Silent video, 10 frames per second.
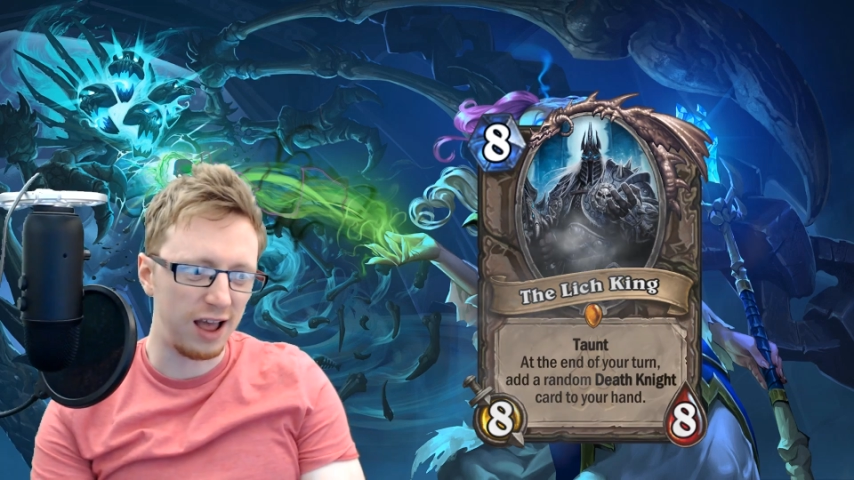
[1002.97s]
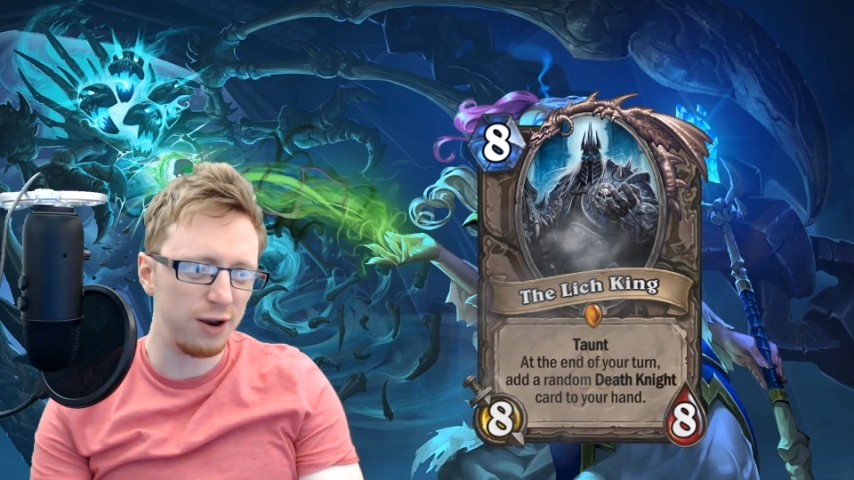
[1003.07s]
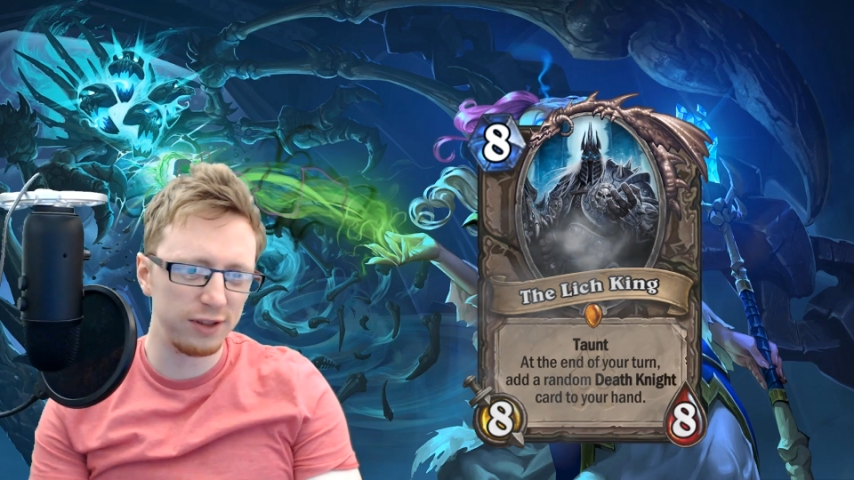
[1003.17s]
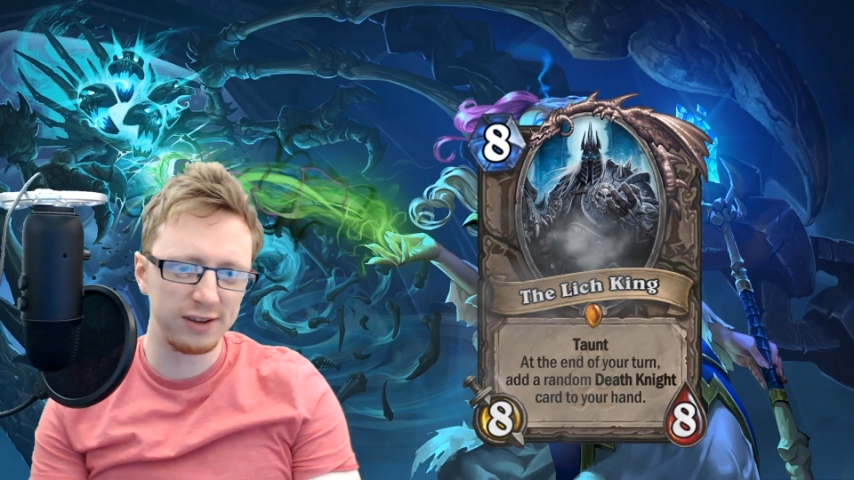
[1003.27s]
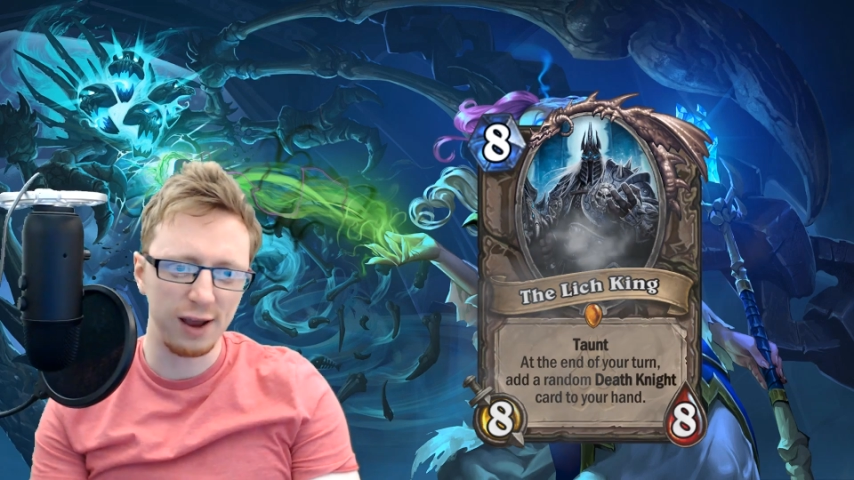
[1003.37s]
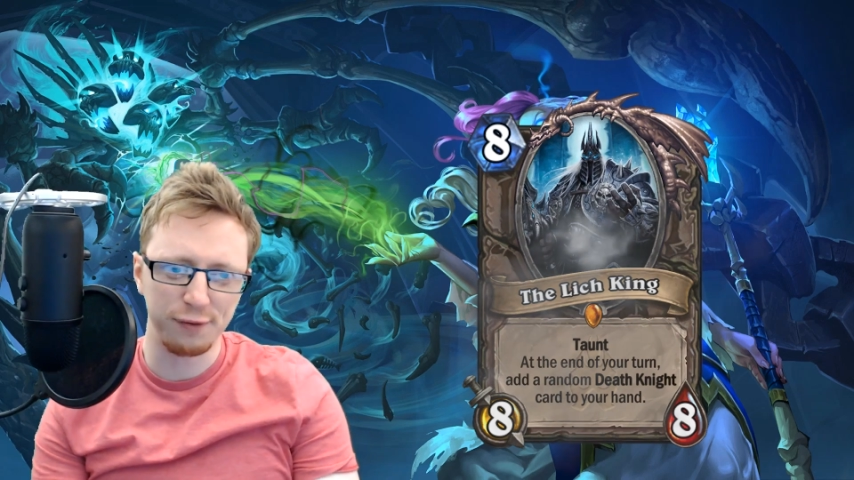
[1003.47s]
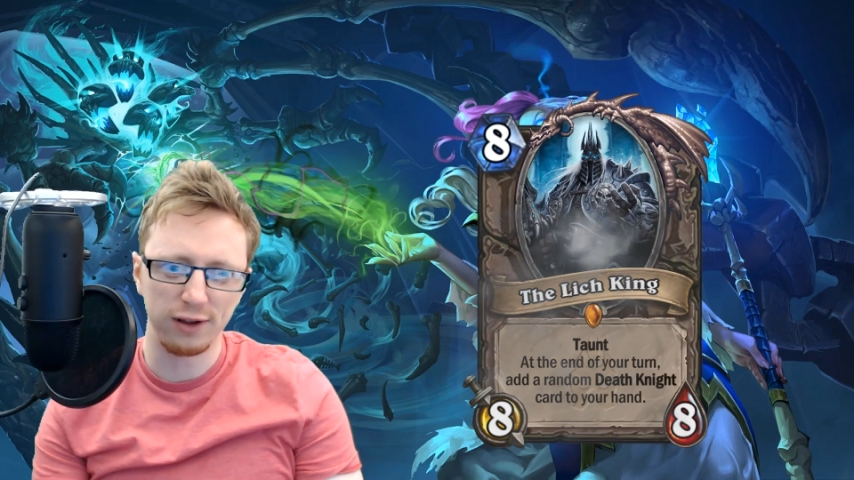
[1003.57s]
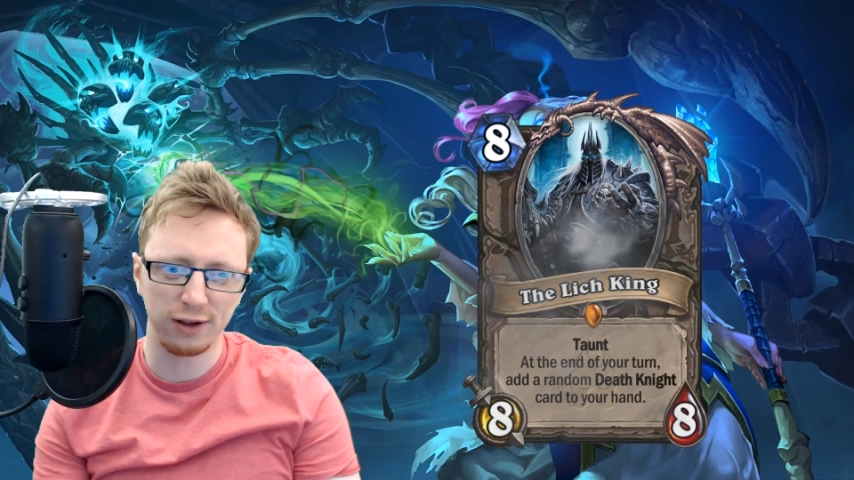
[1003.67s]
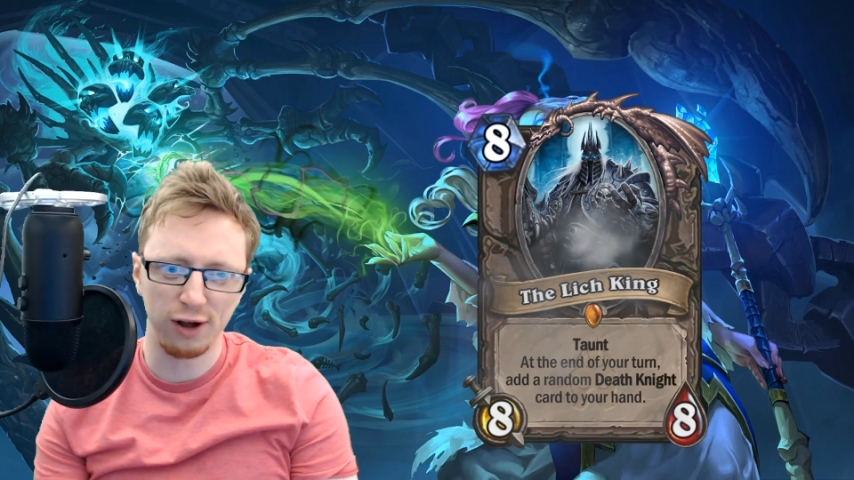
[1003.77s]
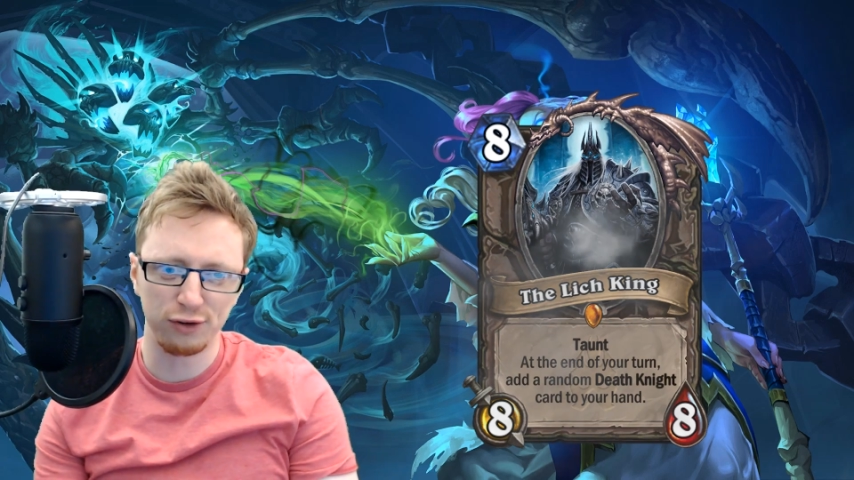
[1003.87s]
I know the Death
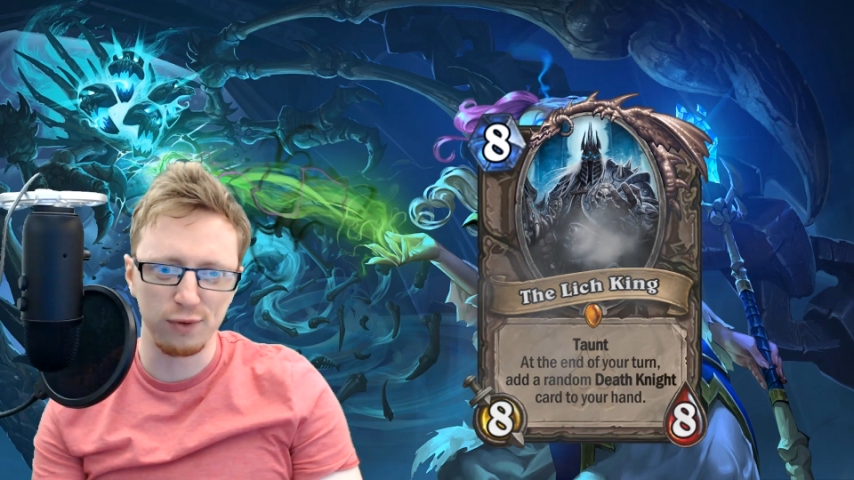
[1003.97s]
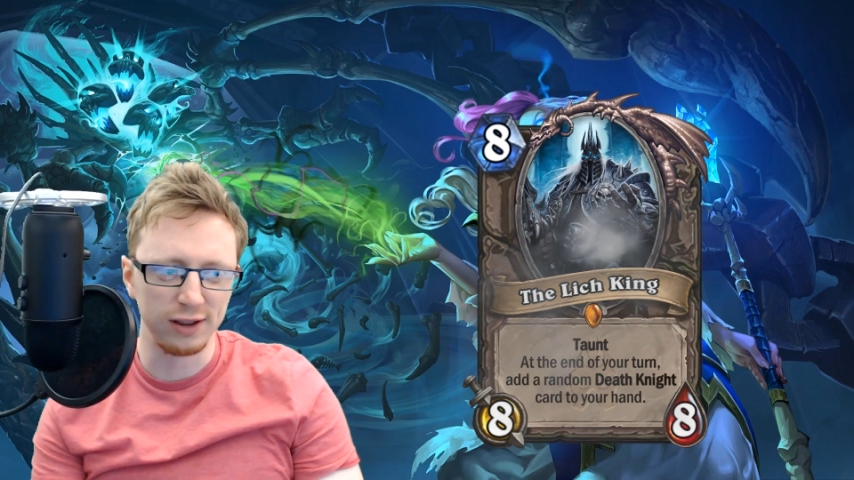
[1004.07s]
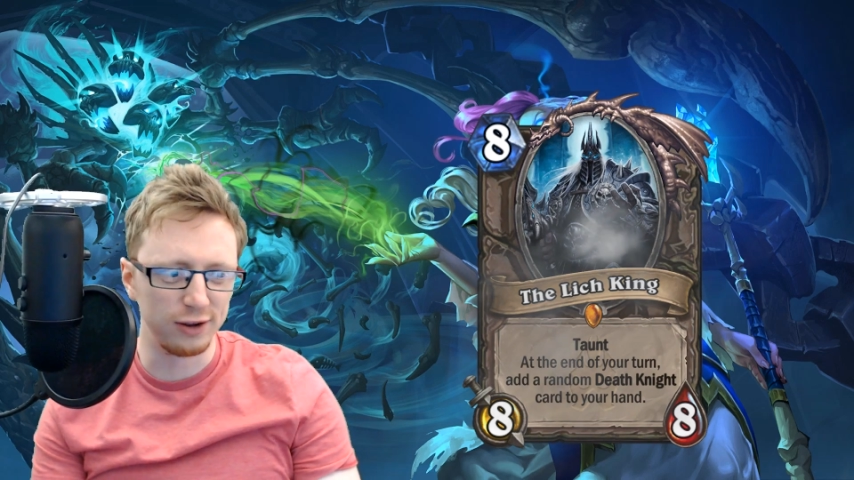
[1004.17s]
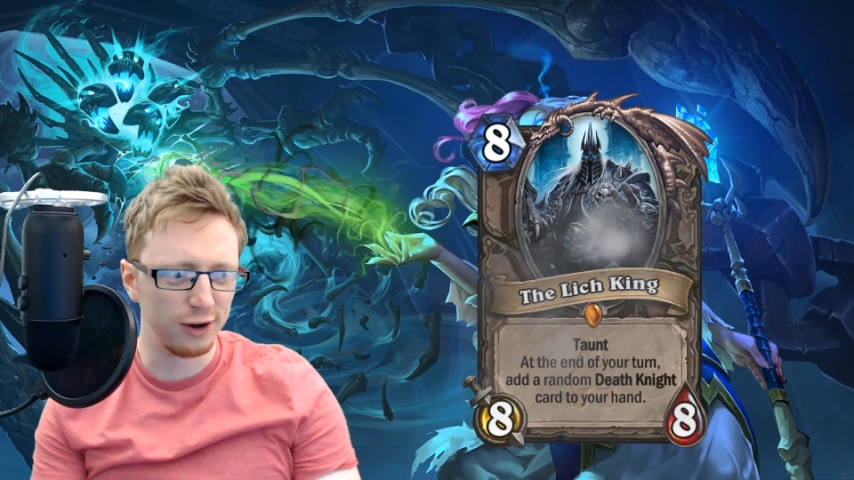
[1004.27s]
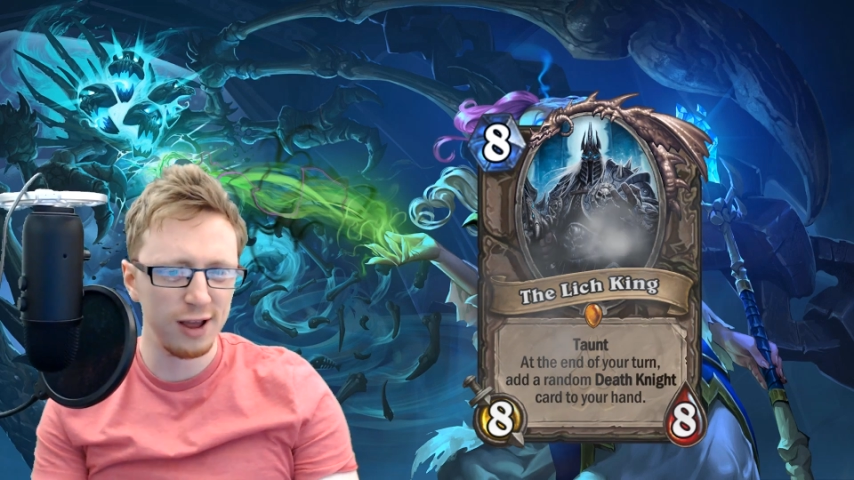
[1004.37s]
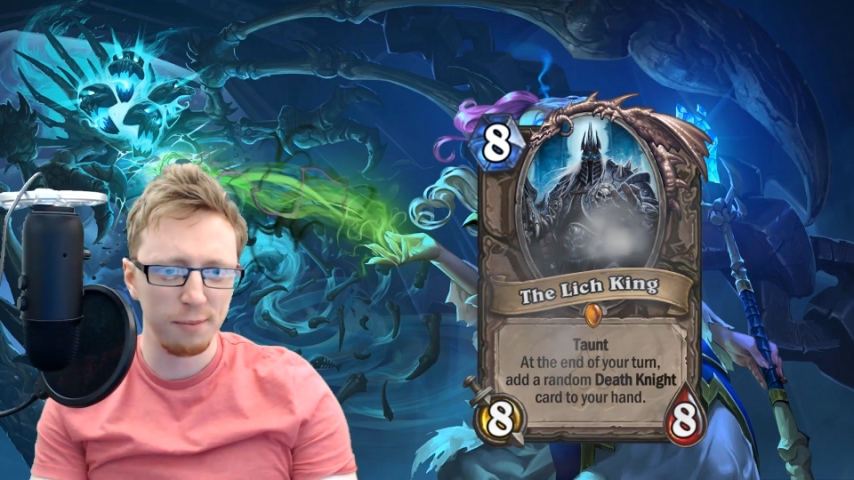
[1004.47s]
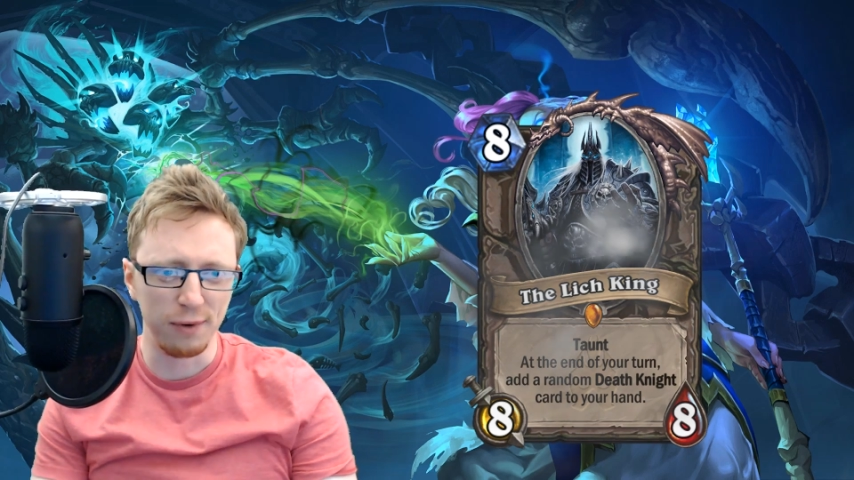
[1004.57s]
Rattle cards are really good,